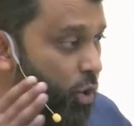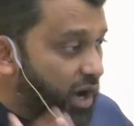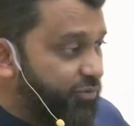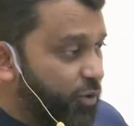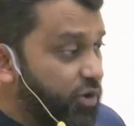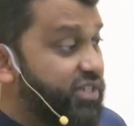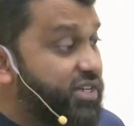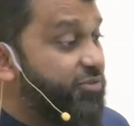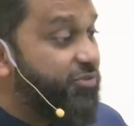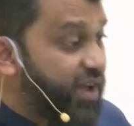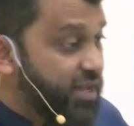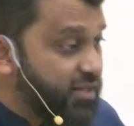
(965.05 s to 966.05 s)
whoever
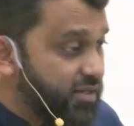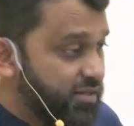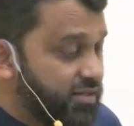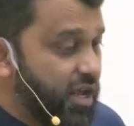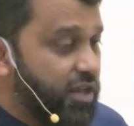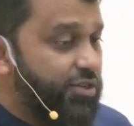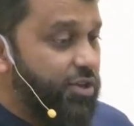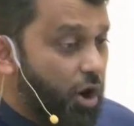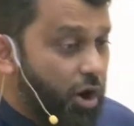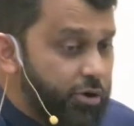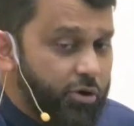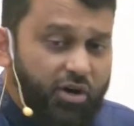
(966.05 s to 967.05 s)
defends the
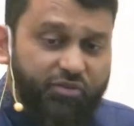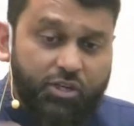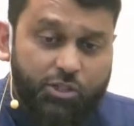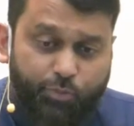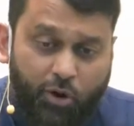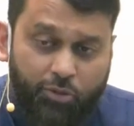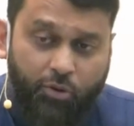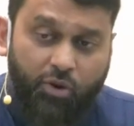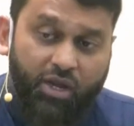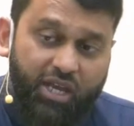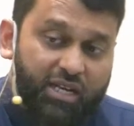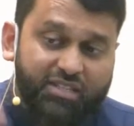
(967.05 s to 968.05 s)
honor of his brother
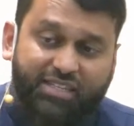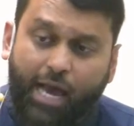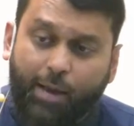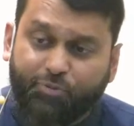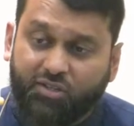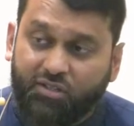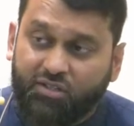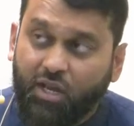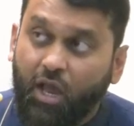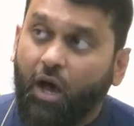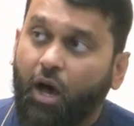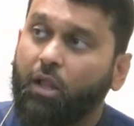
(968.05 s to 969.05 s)
in his absence,
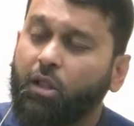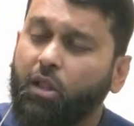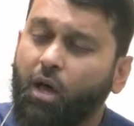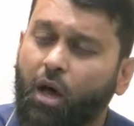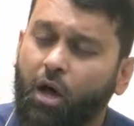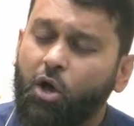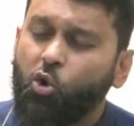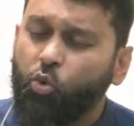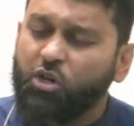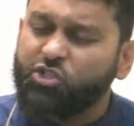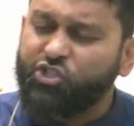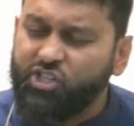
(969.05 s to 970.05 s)
Allah
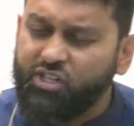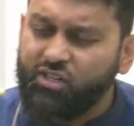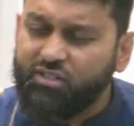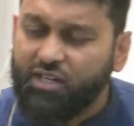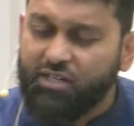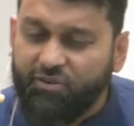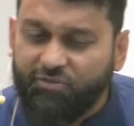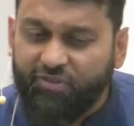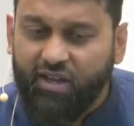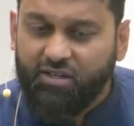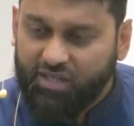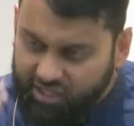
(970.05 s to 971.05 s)
will shield and
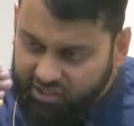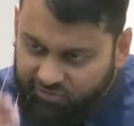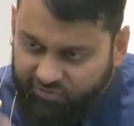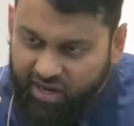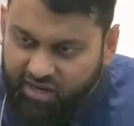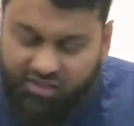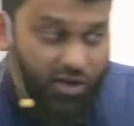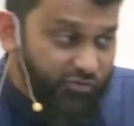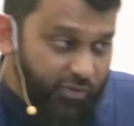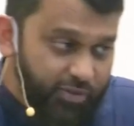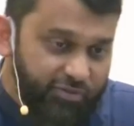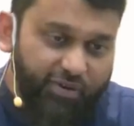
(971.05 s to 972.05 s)
defend his face
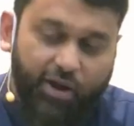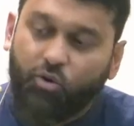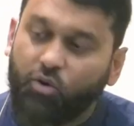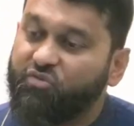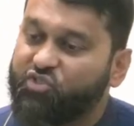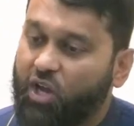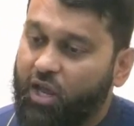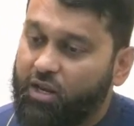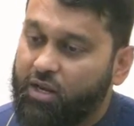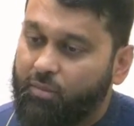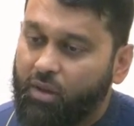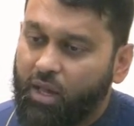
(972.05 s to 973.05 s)
from the fire of
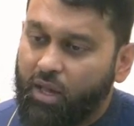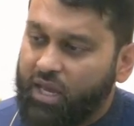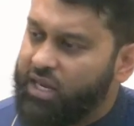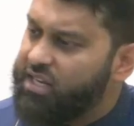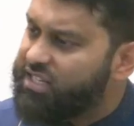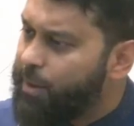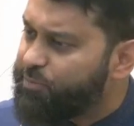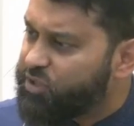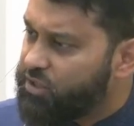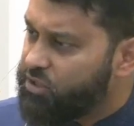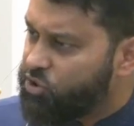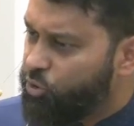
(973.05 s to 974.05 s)
Jahannam. In his
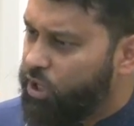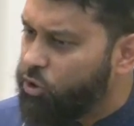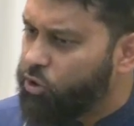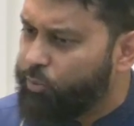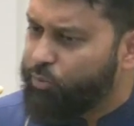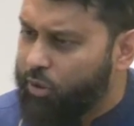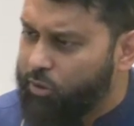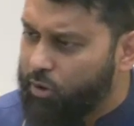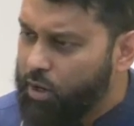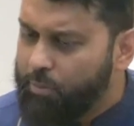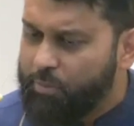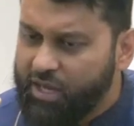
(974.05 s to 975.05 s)
absence, you hear your
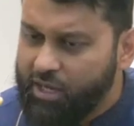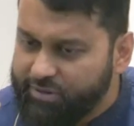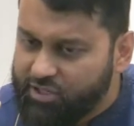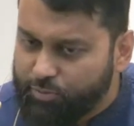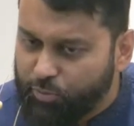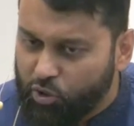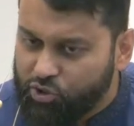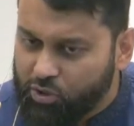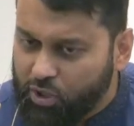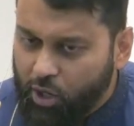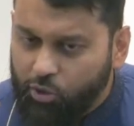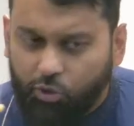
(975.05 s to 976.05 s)
brother being besmirched.
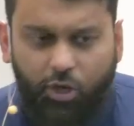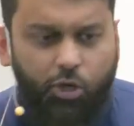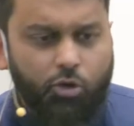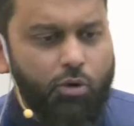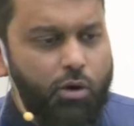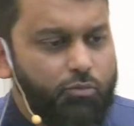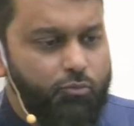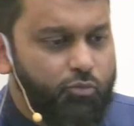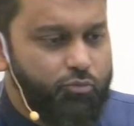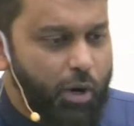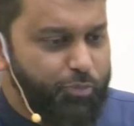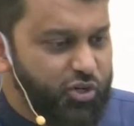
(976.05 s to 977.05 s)
You hear your re-
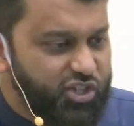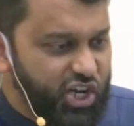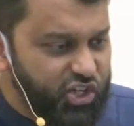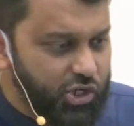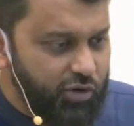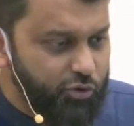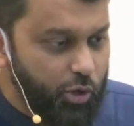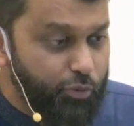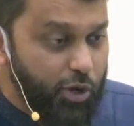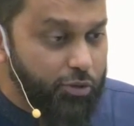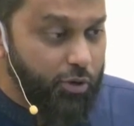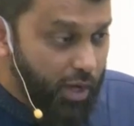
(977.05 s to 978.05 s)
reputation of your
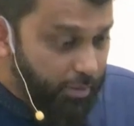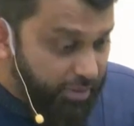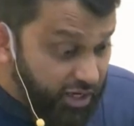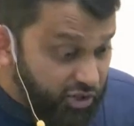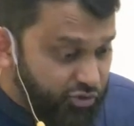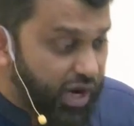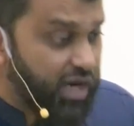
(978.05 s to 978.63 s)
brother being